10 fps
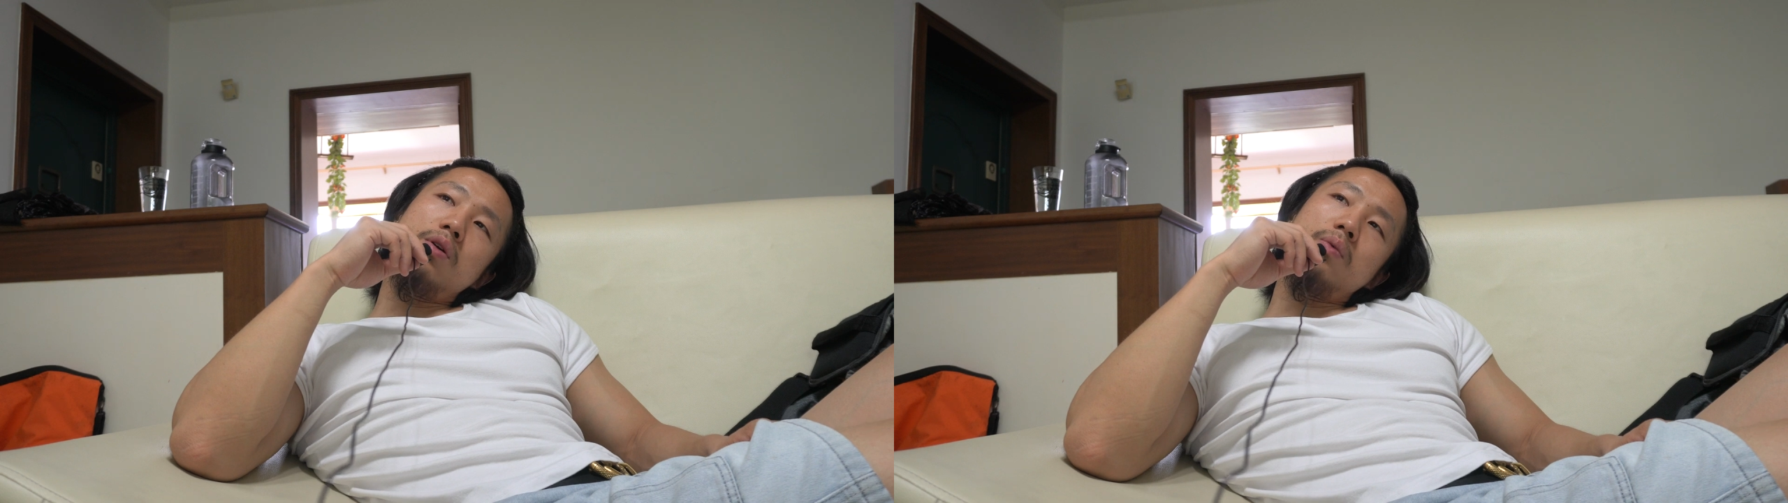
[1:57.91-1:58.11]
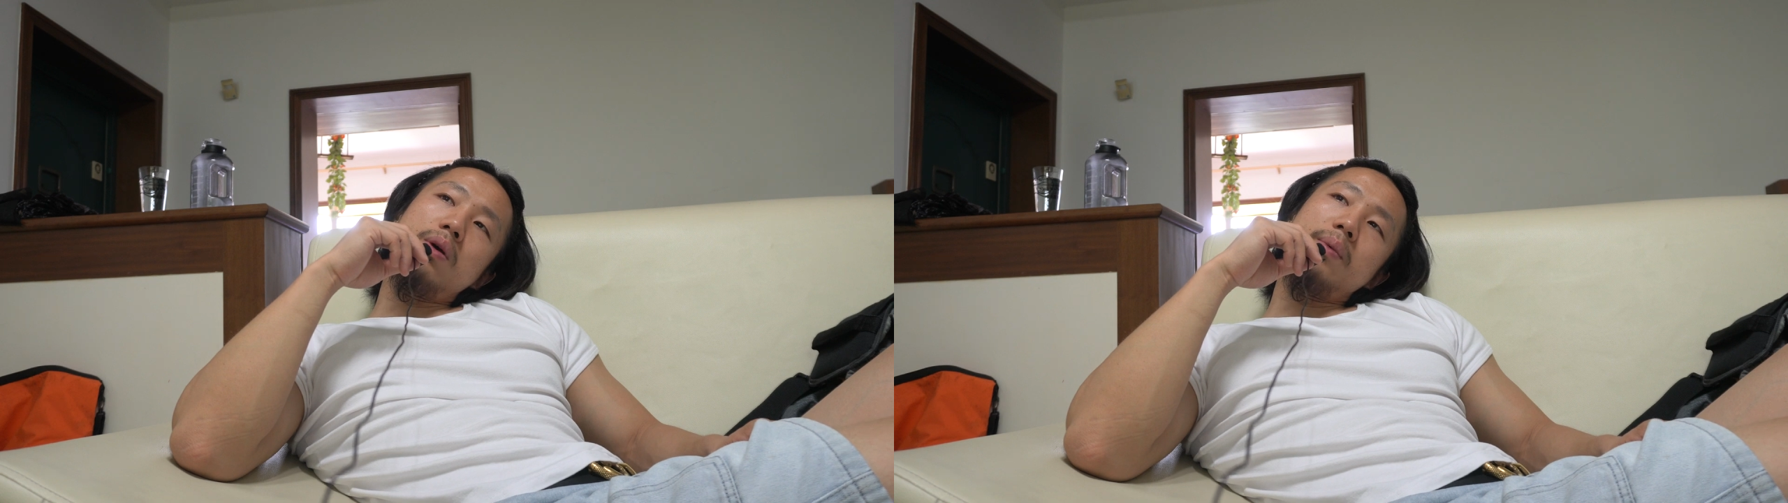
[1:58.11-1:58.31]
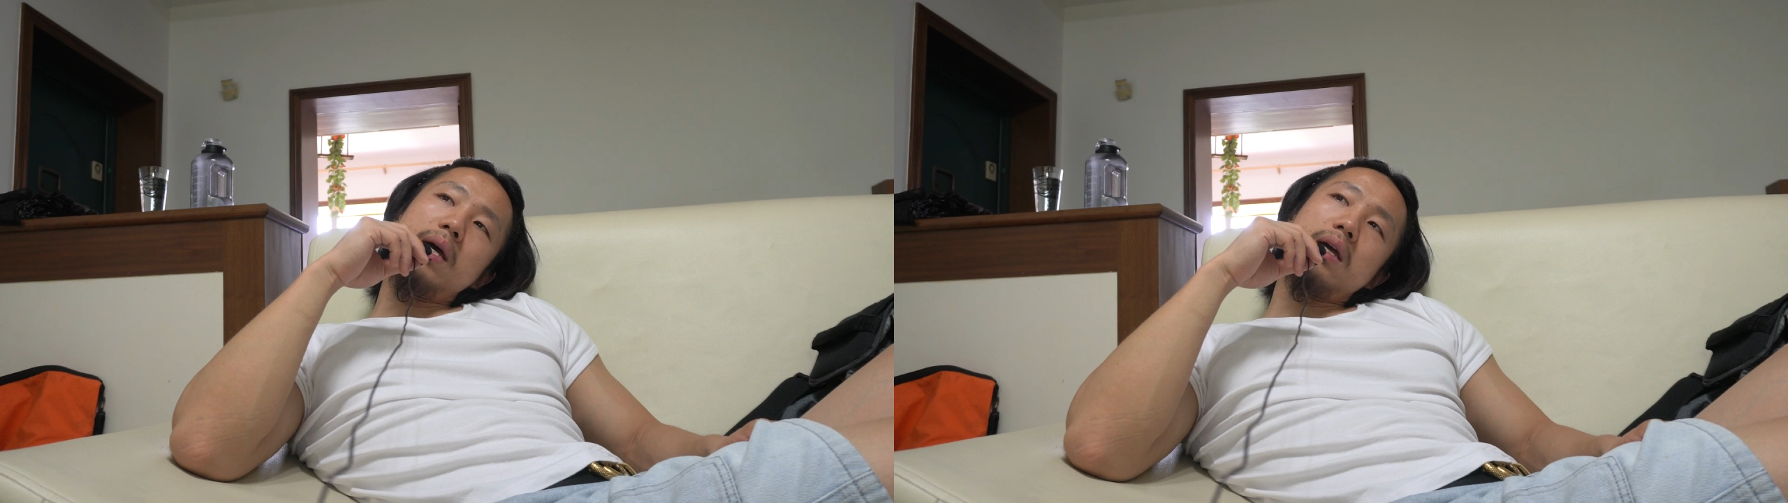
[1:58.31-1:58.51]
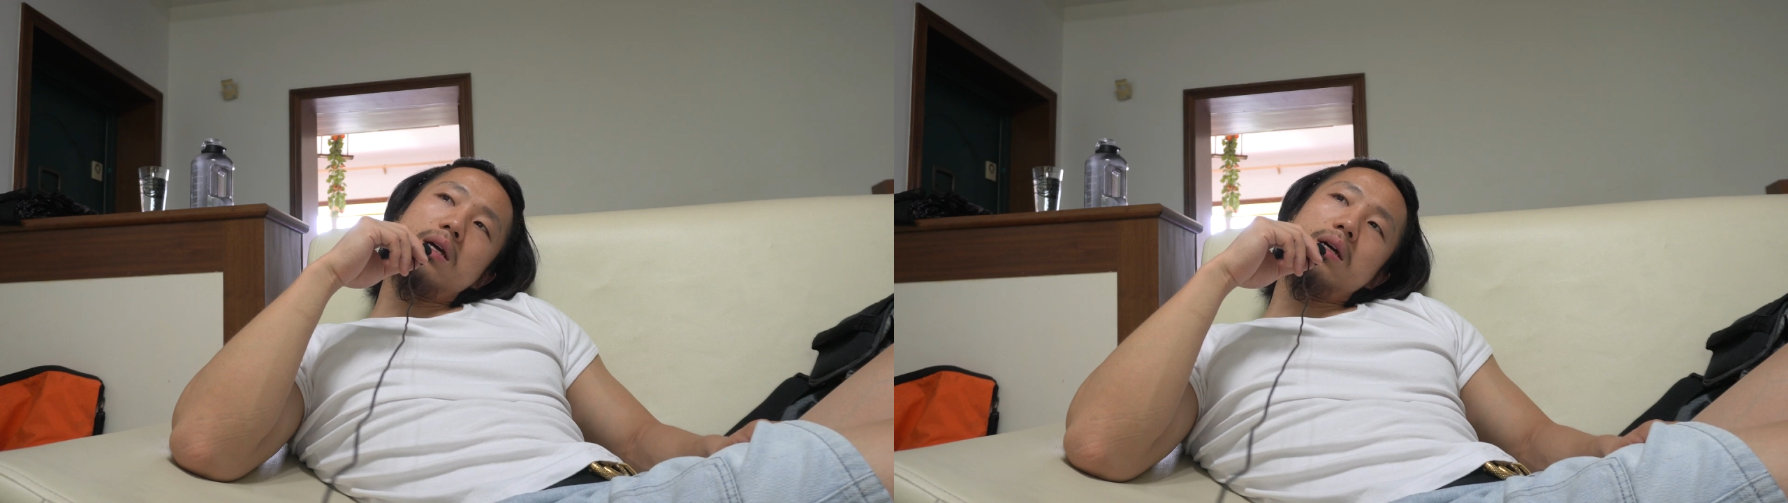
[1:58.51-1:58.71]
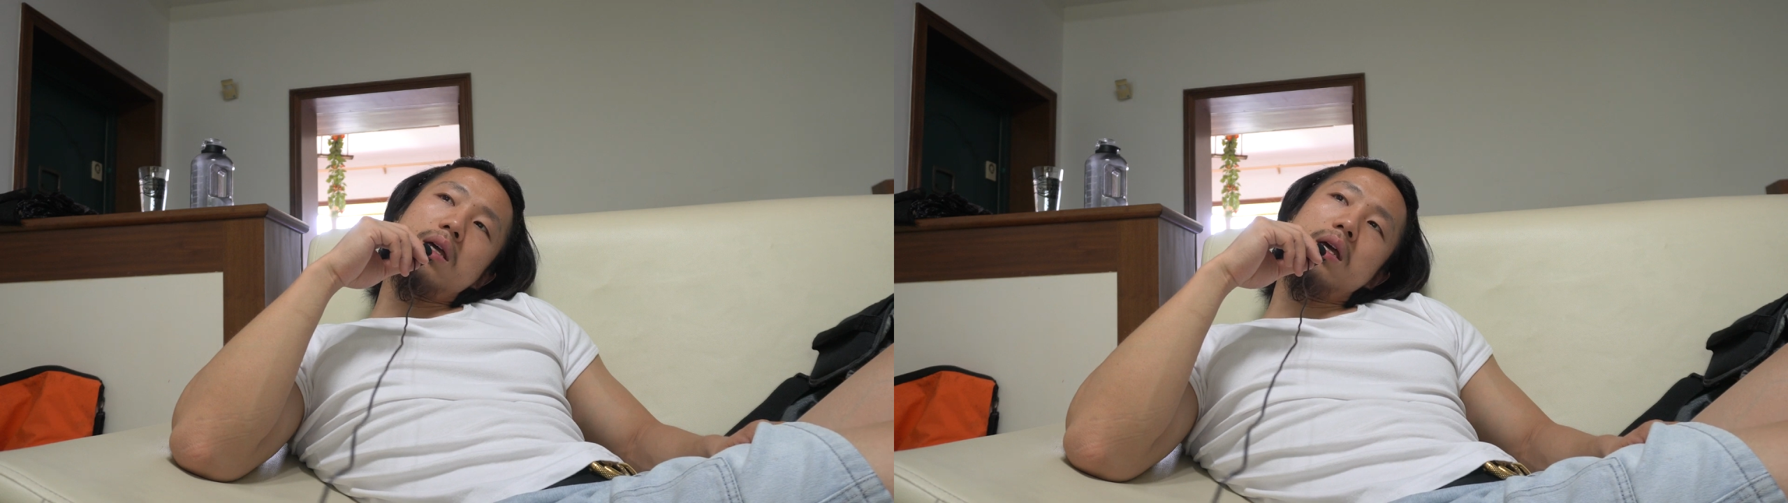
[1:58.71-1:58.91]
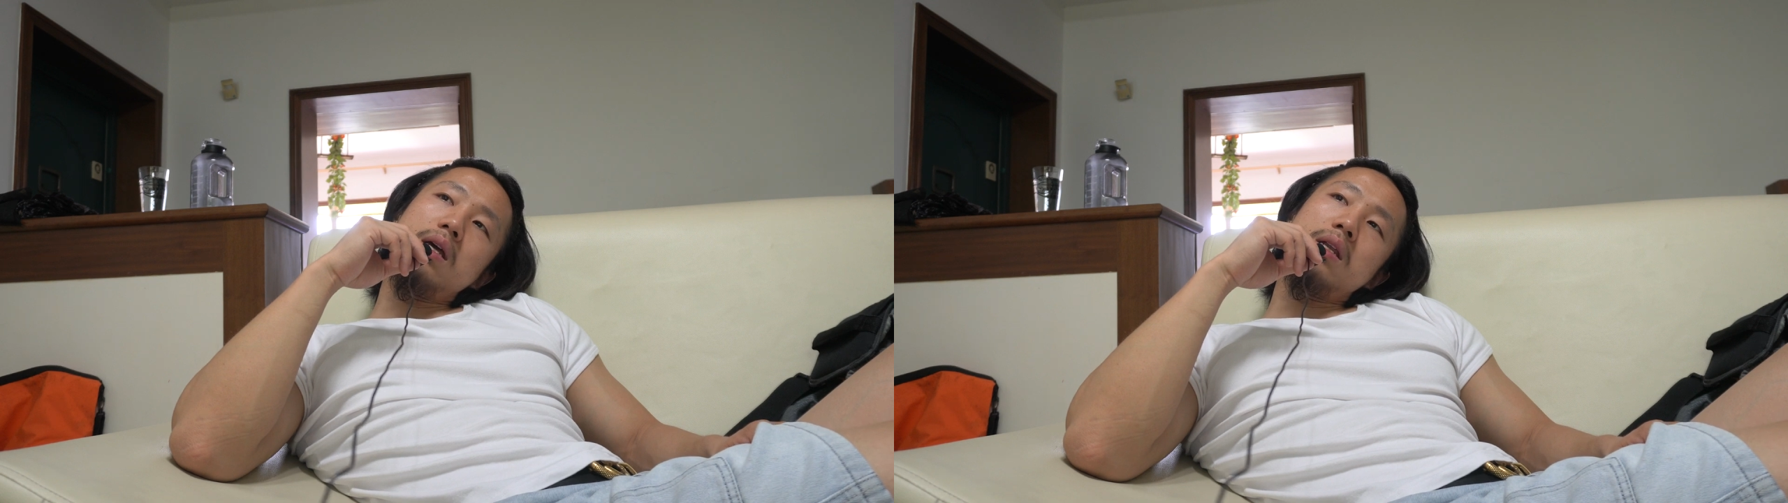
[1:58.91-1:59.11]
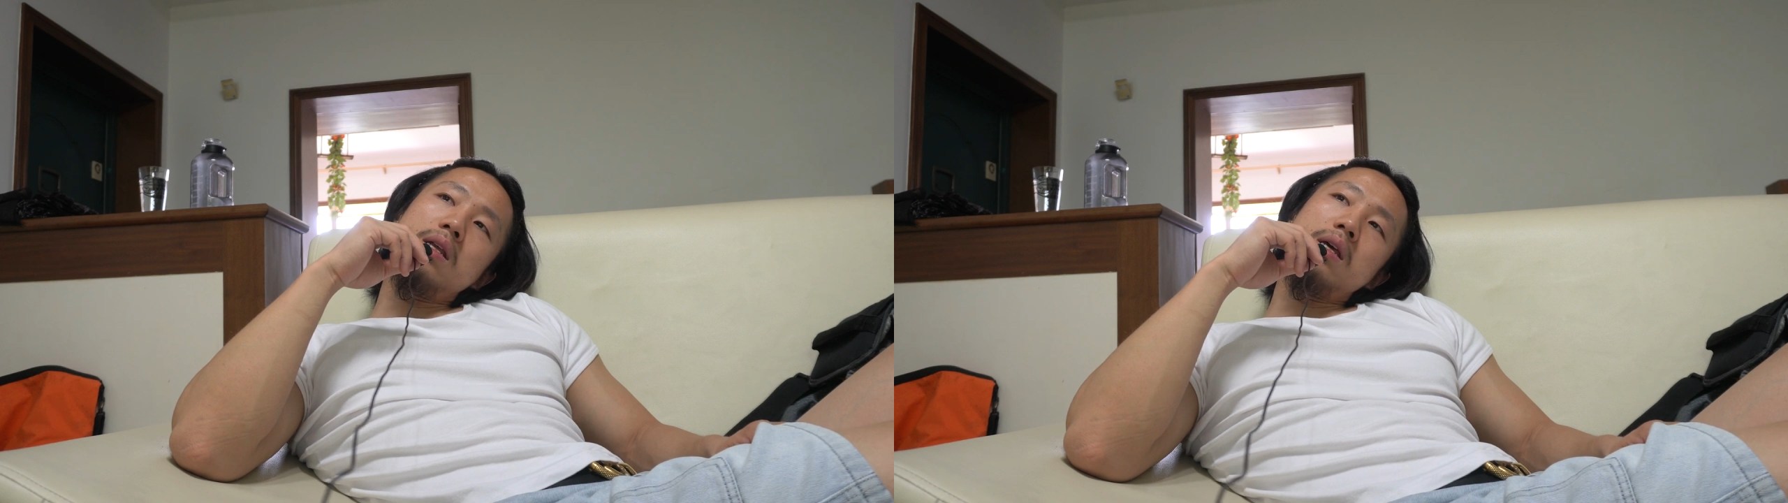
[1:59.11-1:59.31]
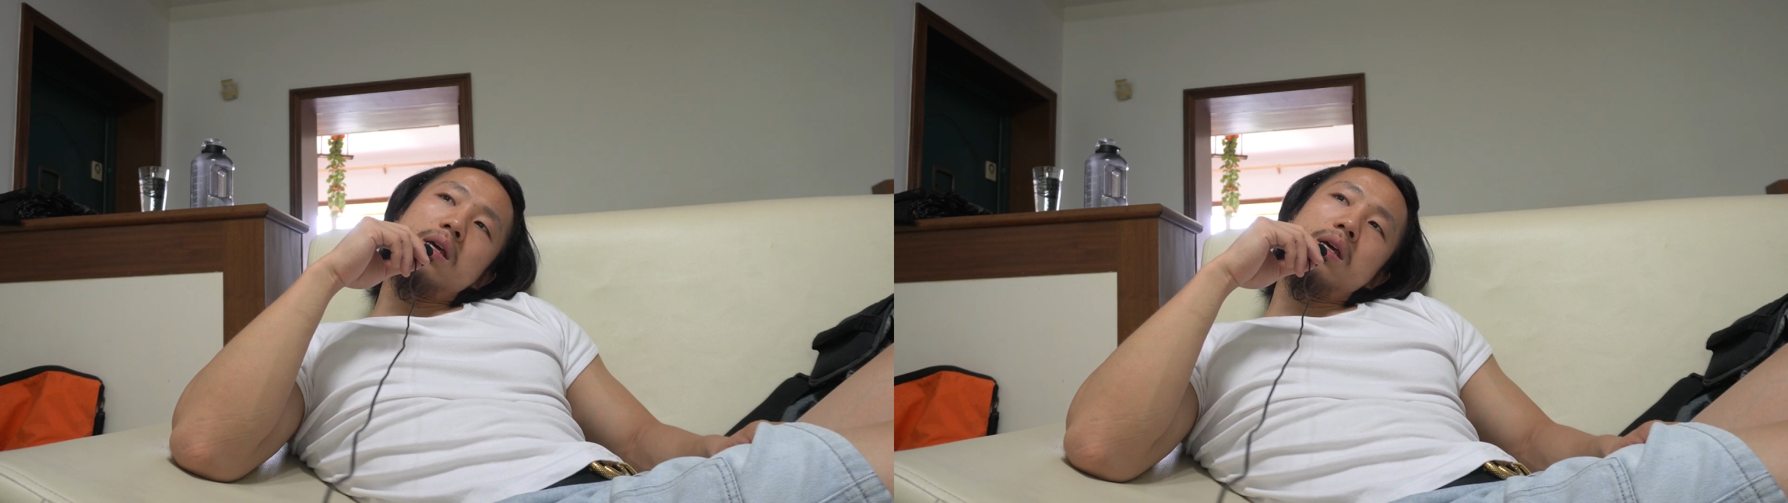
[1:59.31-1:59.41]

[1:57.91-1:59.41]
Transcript: all the way back again